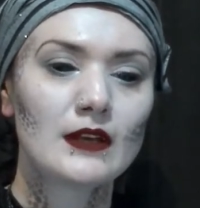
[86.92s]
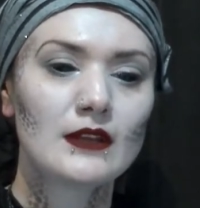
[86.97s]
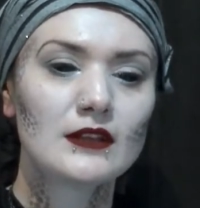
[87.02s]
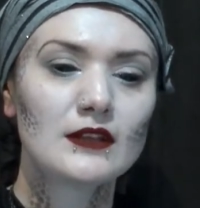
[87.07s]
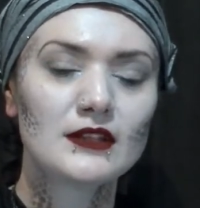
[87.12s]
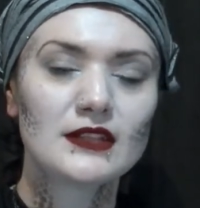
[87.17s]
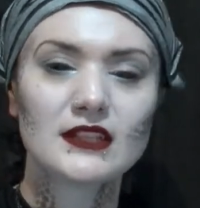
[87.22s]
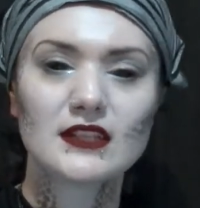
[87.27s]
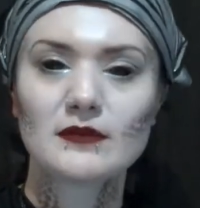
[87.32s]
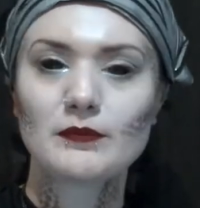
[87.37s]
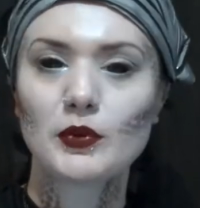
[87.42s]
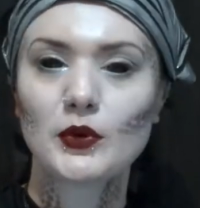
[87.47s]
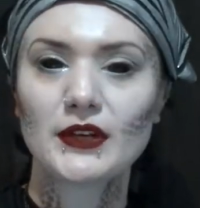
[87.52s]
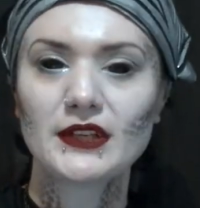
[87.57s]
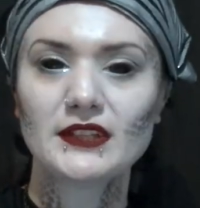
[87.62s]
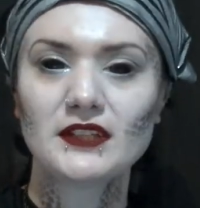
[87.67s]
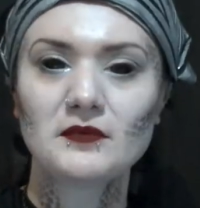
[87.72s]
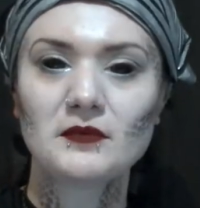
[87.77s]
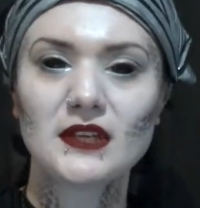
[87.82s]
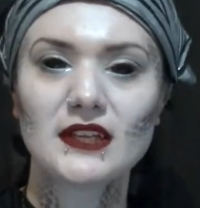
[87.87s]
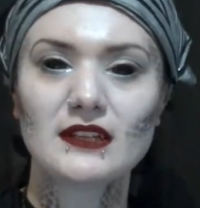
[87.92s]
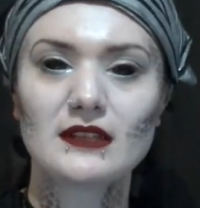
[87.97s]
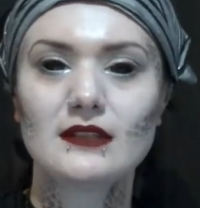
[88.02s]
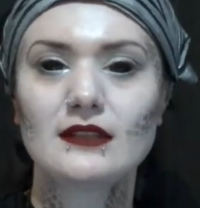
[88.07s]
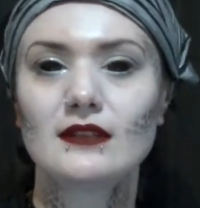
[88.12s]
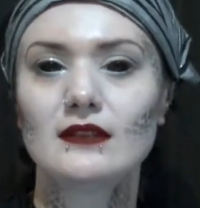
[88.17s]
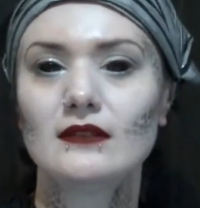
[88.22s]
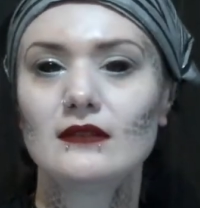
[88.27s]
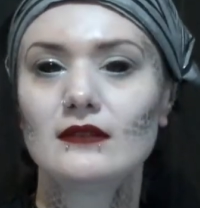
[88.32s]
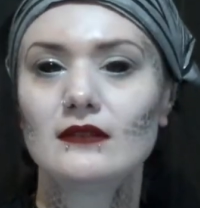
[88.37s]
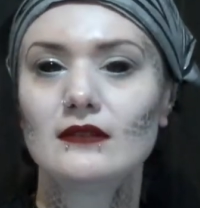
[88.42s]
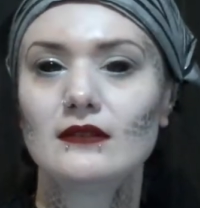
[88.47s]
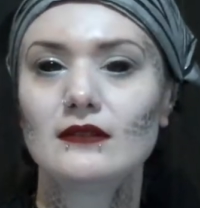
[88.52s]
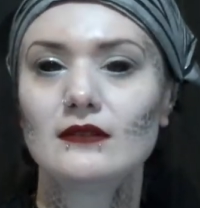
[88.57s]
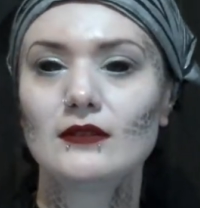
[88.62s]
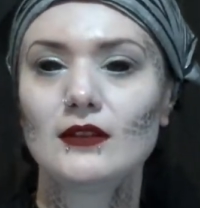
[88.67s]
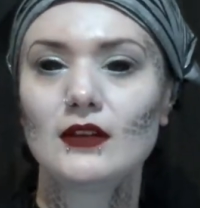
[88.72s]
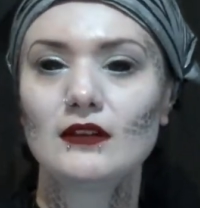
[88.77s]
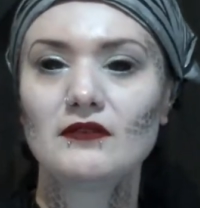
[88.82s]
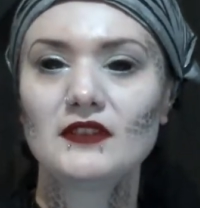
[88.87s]
they're disappointed because
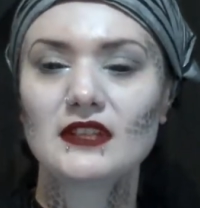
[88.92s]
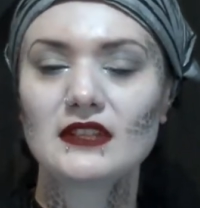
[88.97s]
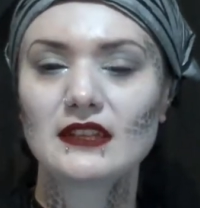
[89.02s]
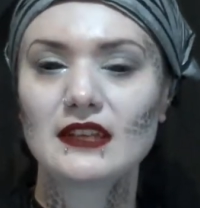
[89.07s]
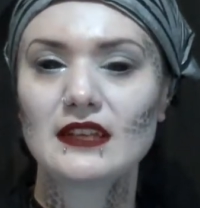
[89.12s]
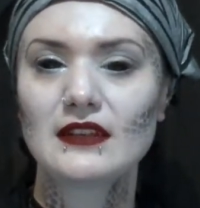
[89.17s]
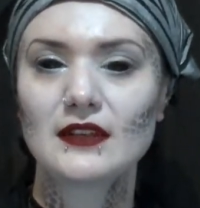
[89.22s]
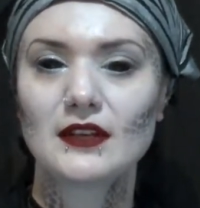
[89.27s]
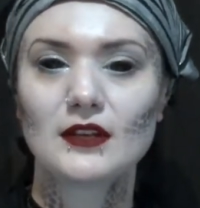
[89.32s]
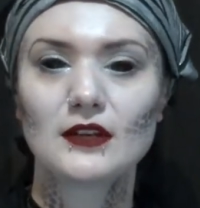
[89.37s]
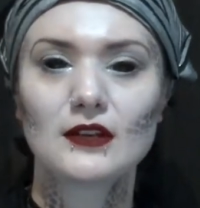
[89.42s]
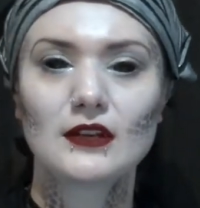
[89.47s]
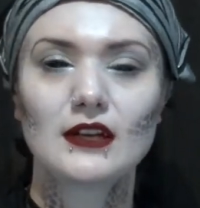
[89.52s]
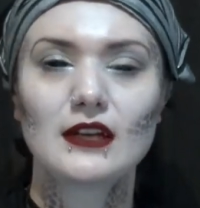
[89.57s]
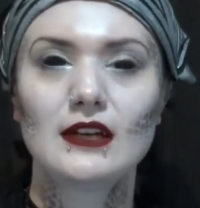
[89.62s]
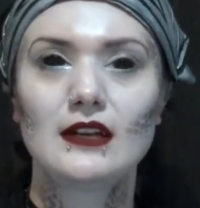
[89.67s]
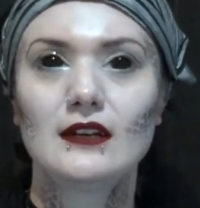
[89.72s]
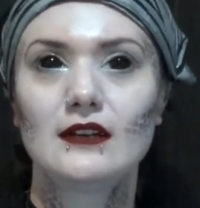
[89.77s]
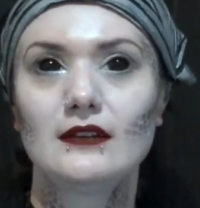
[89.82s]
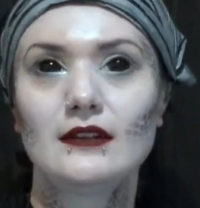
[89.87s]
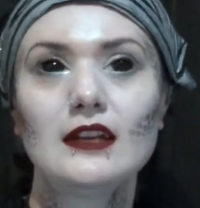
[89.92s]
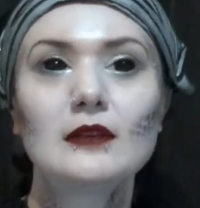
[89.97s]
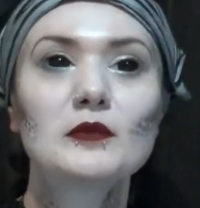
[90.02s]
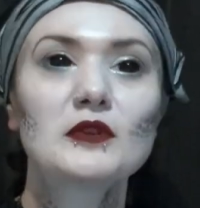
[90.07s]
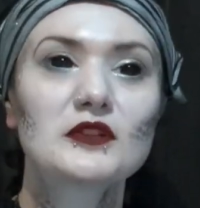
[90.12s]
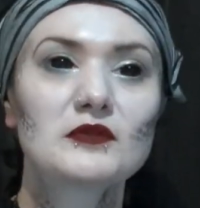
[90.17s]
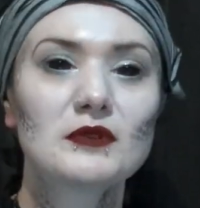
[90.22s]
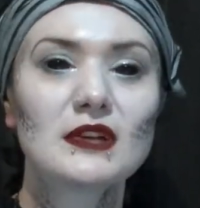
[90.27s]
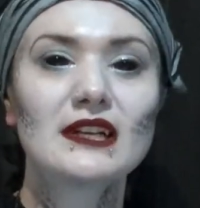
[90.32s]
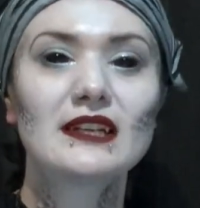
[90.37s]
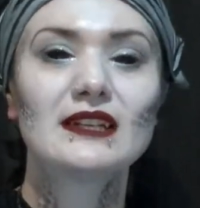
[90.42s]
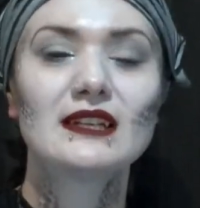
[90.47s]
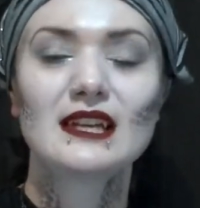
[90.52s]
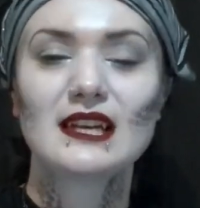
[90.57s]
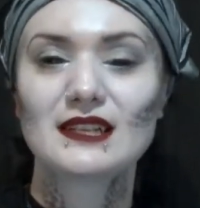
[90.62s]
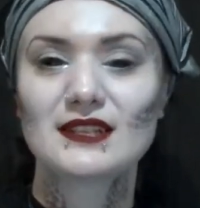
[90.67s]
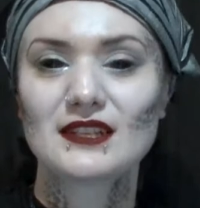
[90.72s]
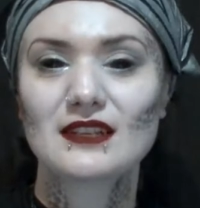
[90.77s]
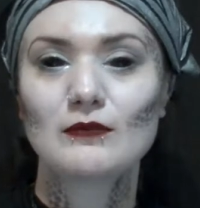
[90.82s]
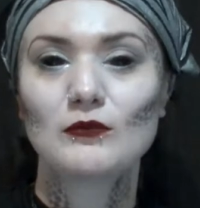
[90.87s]
obviously their neighbors
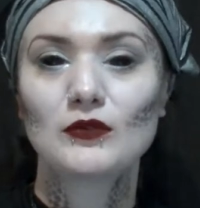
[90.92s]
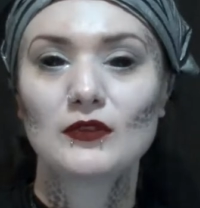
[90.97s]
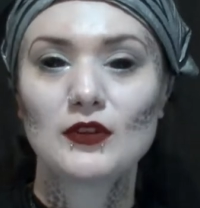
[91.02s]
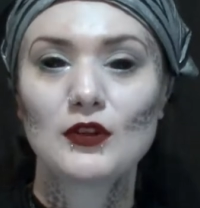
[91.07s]
recognize them.